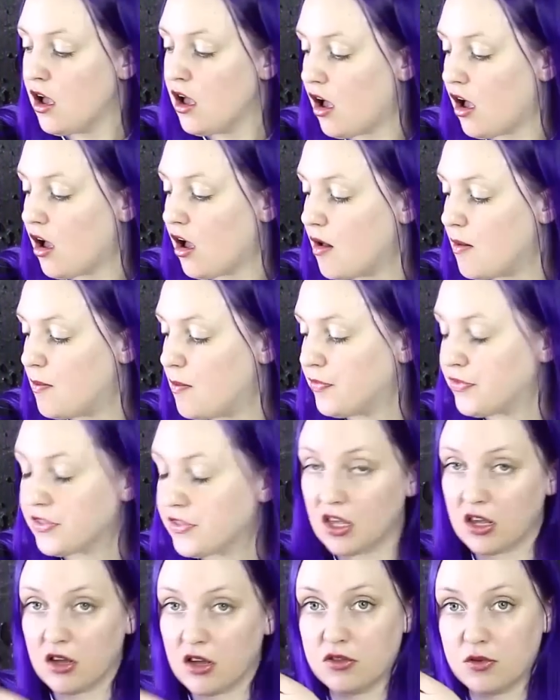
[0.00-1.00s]
Um,
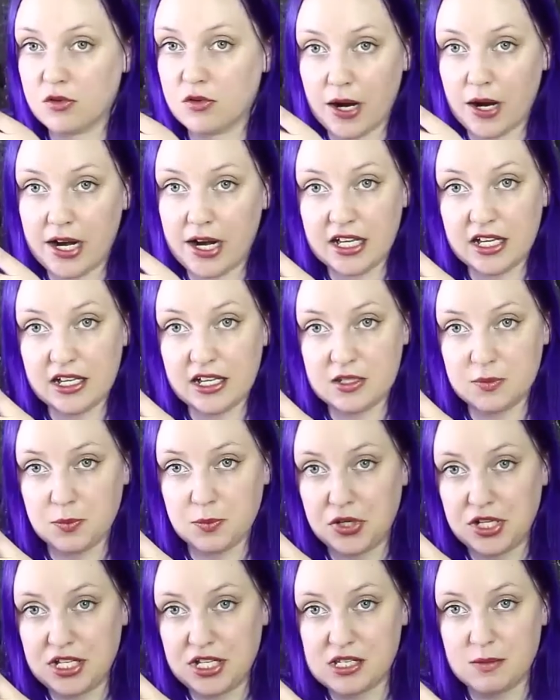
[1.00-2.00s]
the, the writing is
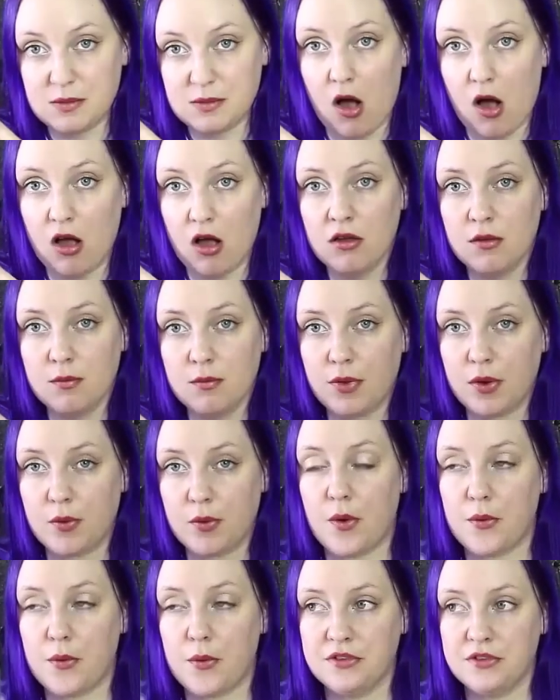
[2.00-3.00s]
pretty small, but
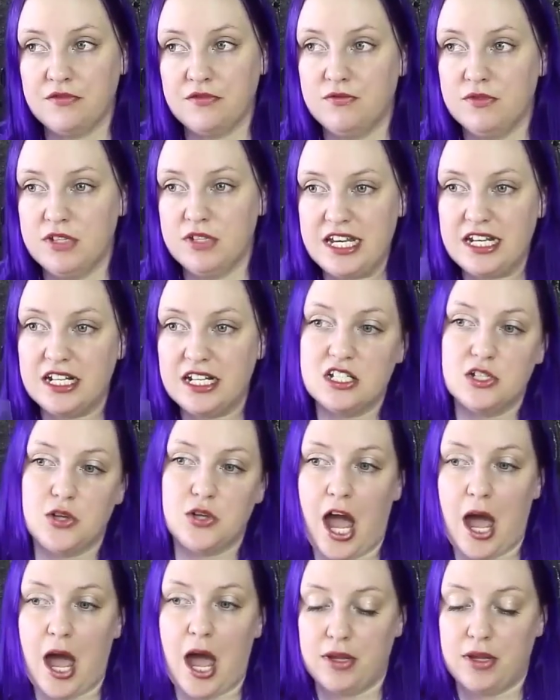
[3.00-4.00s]
what would have needed to
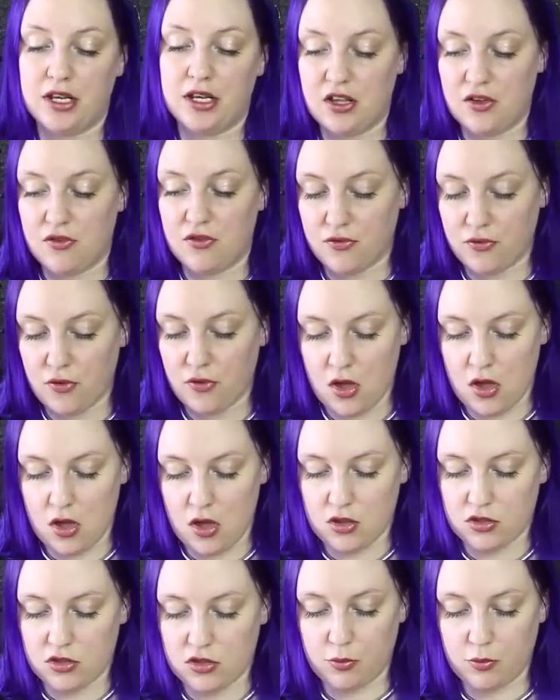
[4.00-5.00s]
happen if
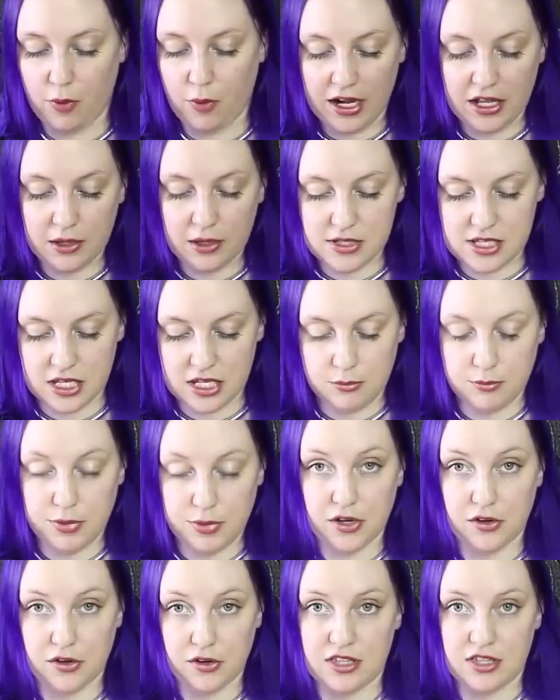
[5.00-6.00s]
the writing was any
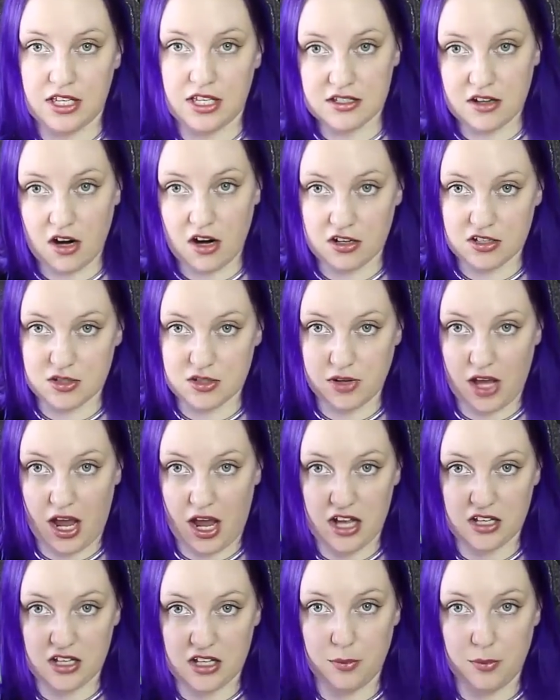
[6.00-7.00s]
bigger, these cards would have
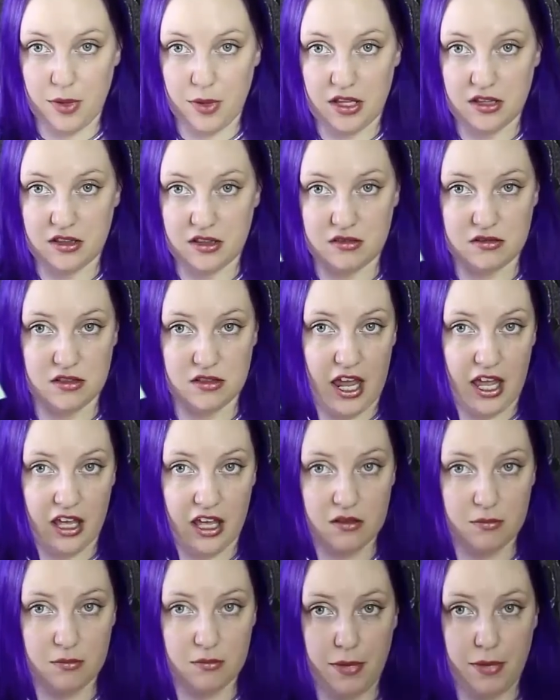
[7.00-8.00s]
had to been like
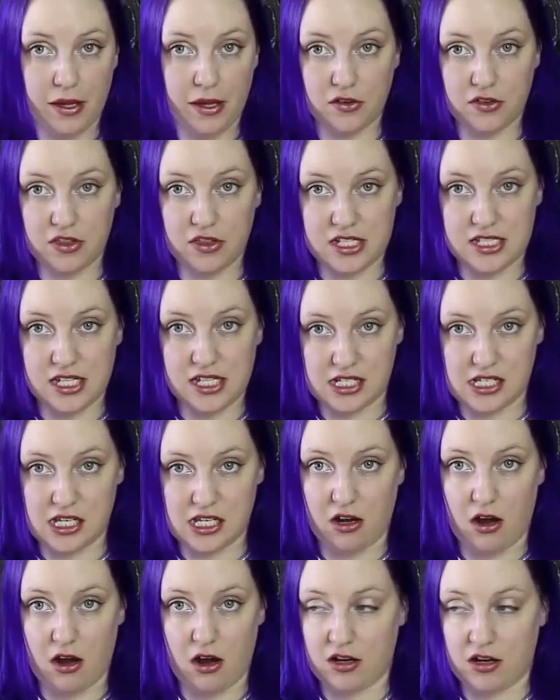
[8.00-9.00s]
bigger than
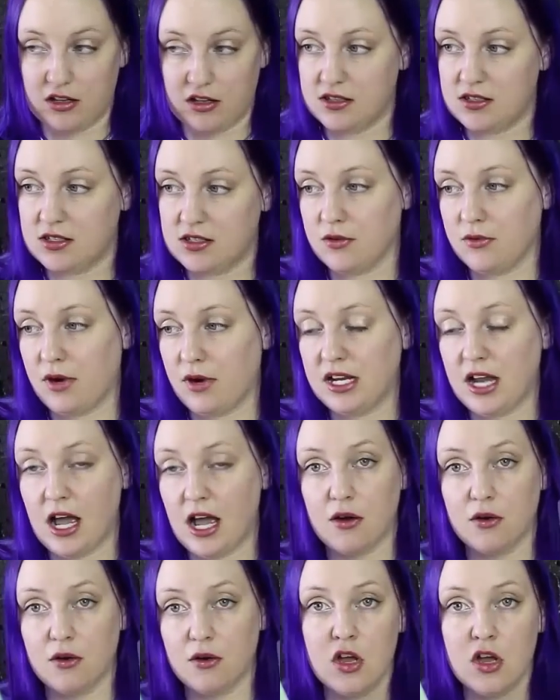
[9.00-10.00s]
Dixit cards. So right
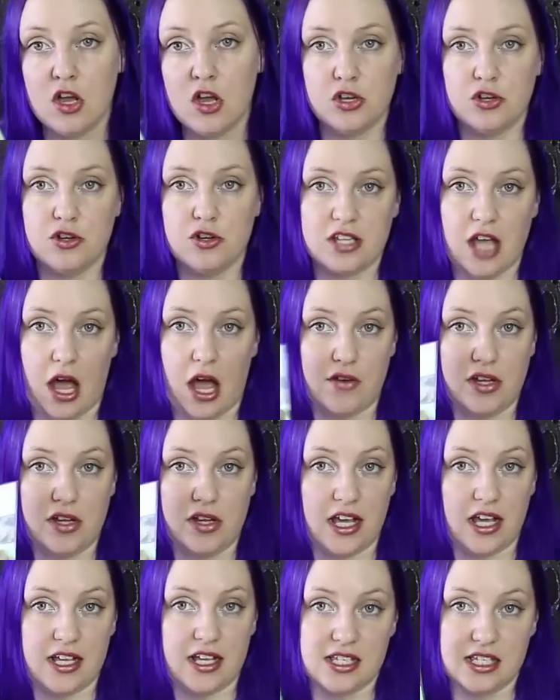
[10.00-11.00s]
now you just have a
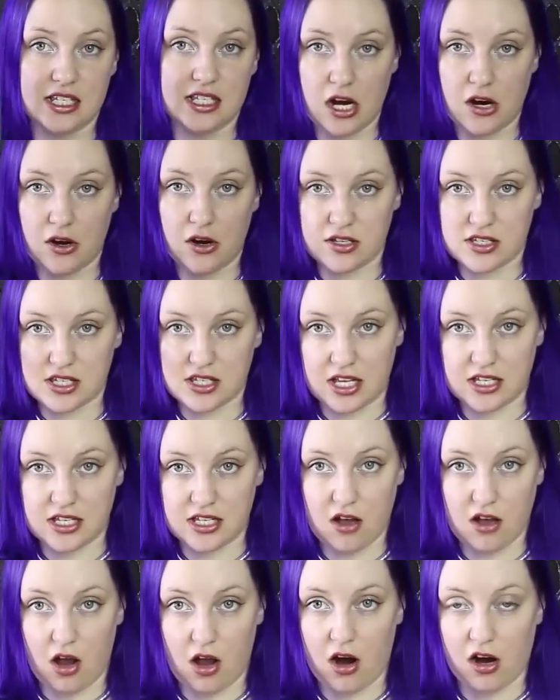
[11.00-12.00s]
nice tarot
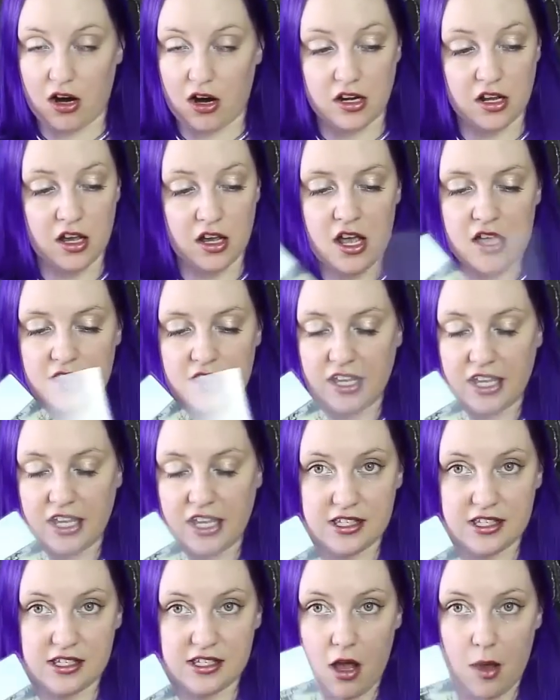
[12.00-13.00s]
sized card that
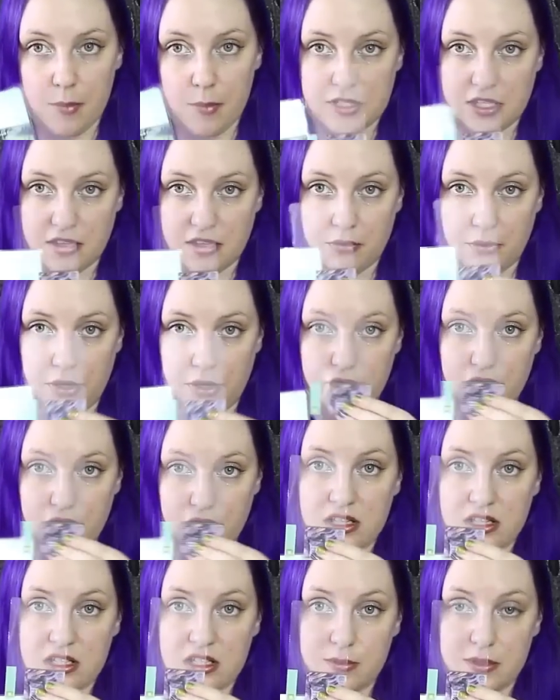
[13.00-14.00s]
gets up to three
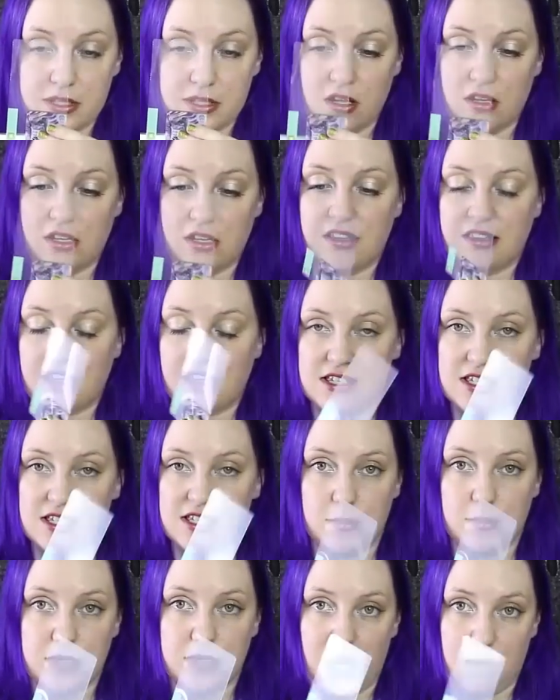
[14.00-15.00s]
advancements on it that
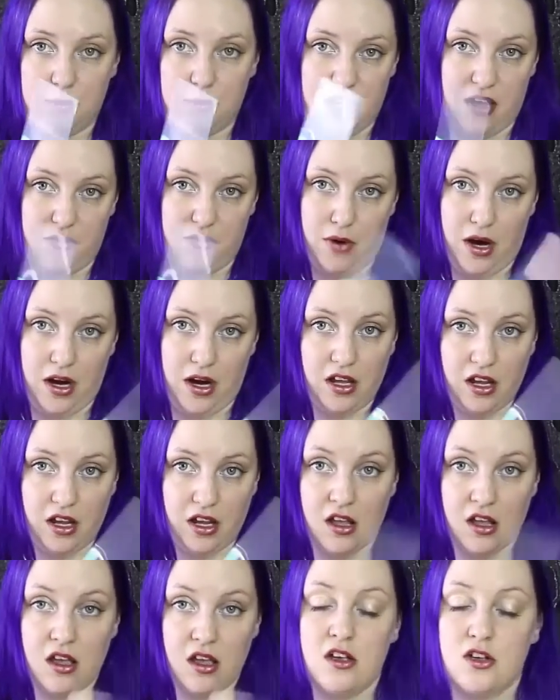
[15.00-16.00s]
sometimes have
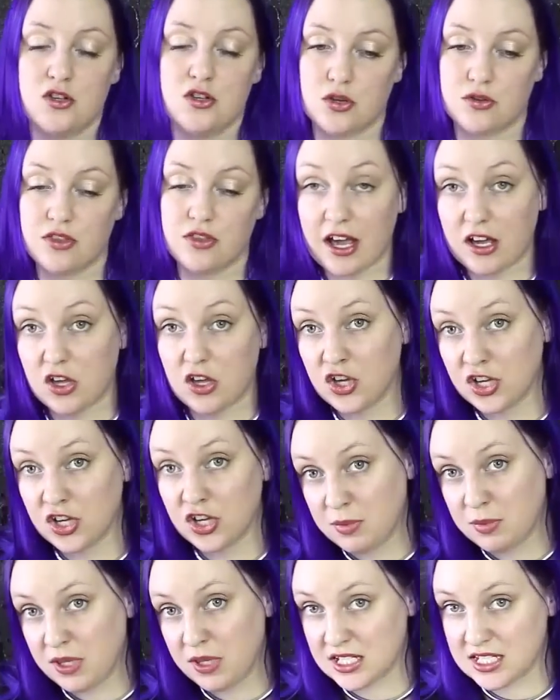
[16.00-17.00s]
writing. So that
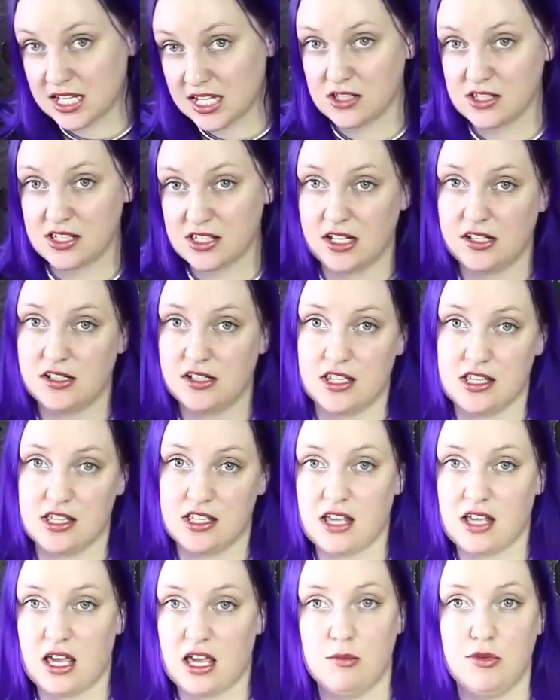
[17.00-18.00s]
could be a downside to
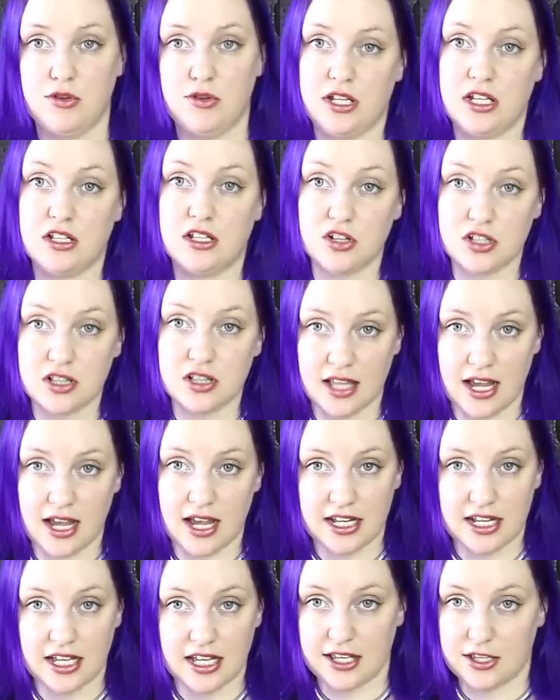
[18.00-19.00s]
this game. You need good
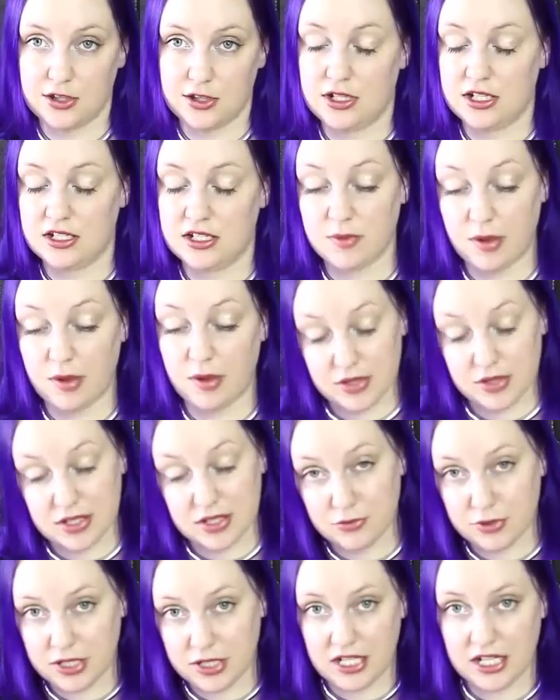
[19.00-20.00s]
lighting, you need to be able to
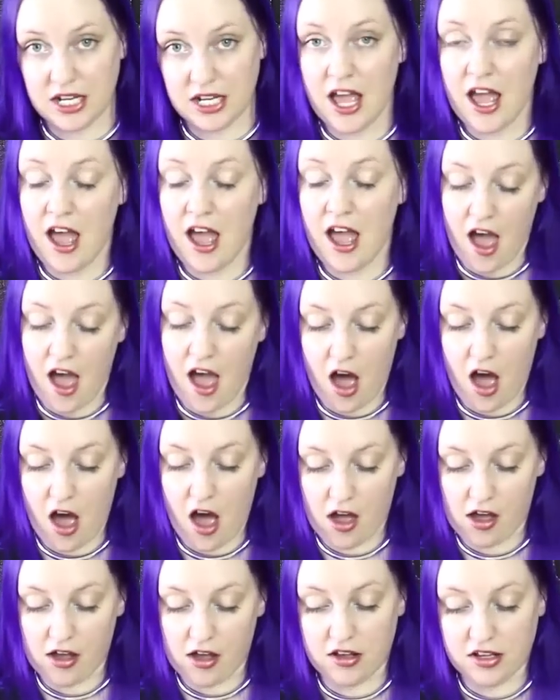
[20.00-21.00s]
read,
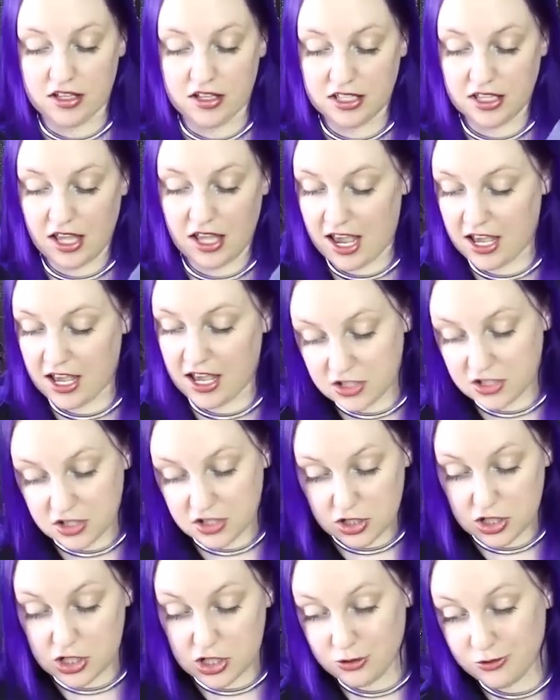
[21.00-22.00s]
uh,
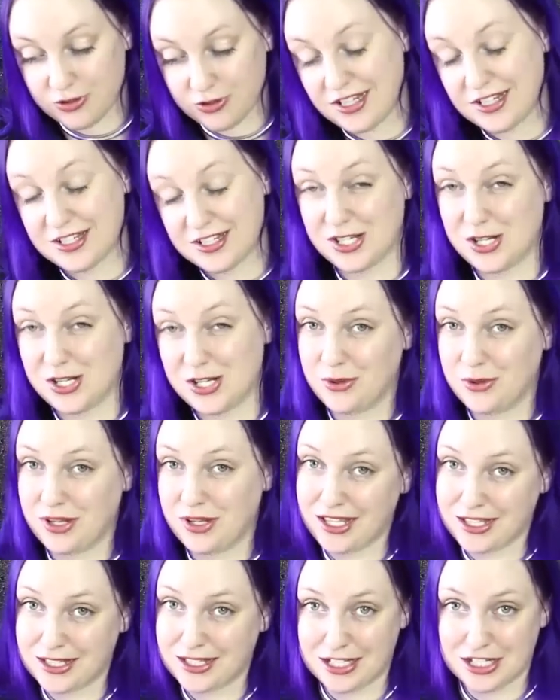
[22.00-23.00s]
and you need to know
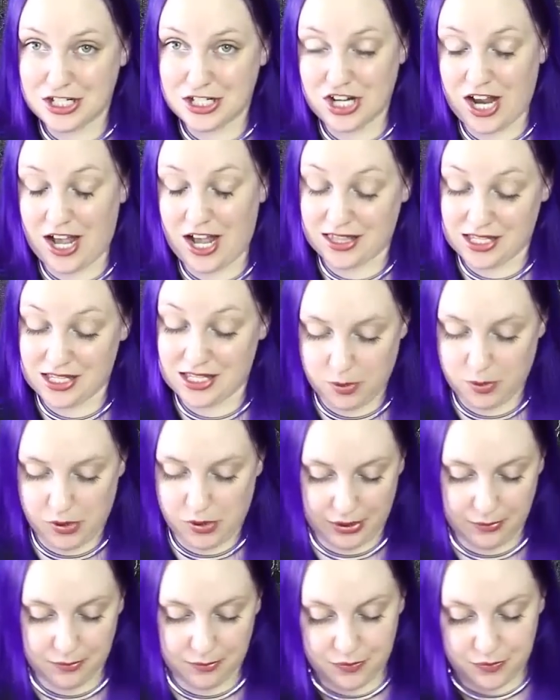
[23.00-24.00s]
English at this
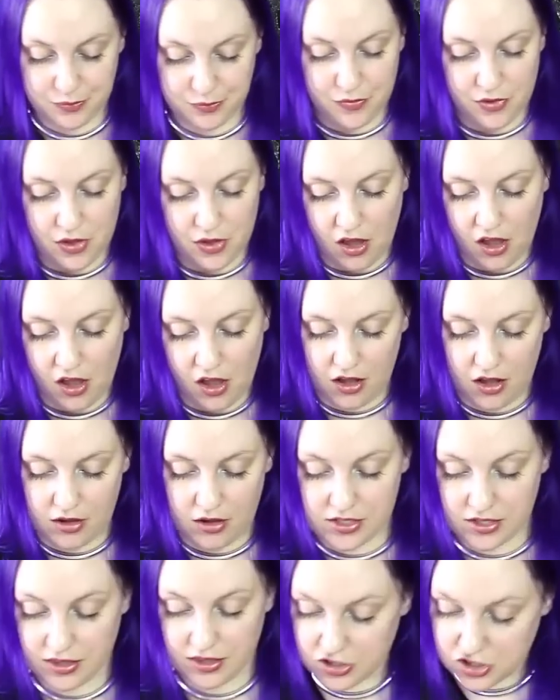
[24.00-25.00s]
point. Uh,
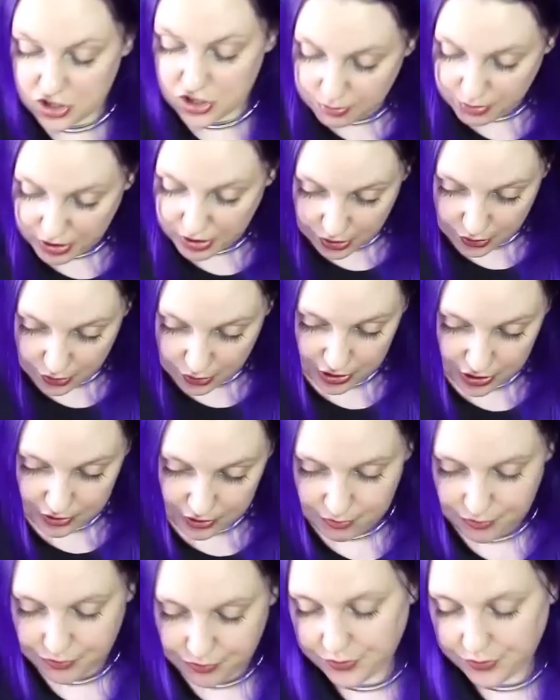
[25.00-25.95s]
so that should be noted.